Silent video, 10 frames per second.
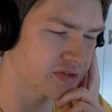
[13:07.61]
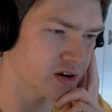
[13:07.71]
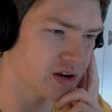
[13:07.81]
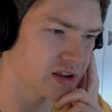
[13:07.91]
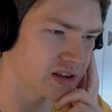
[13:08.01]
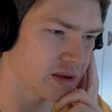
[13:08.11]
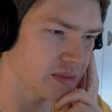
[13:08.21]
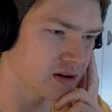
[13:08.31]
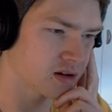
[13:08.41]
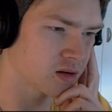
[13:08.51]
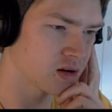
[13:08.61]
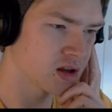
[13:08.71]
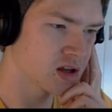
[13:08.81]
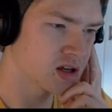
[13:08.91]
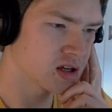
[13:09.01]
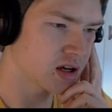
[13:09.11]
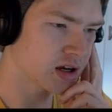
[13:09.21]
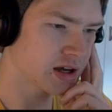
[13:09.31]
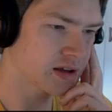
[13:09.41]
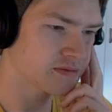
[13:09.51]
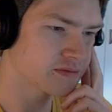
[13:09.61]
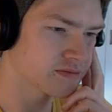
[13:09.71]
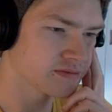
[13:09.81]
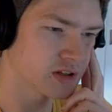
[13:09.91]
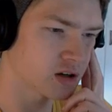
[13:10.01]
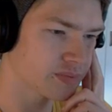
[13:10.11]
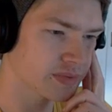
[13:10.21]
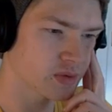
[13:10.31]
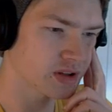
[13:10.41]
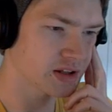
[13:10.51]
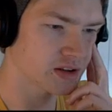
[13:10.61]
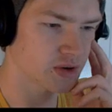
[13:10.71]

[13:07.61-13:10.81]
fucking Game Hero. Again, nope, we didn't do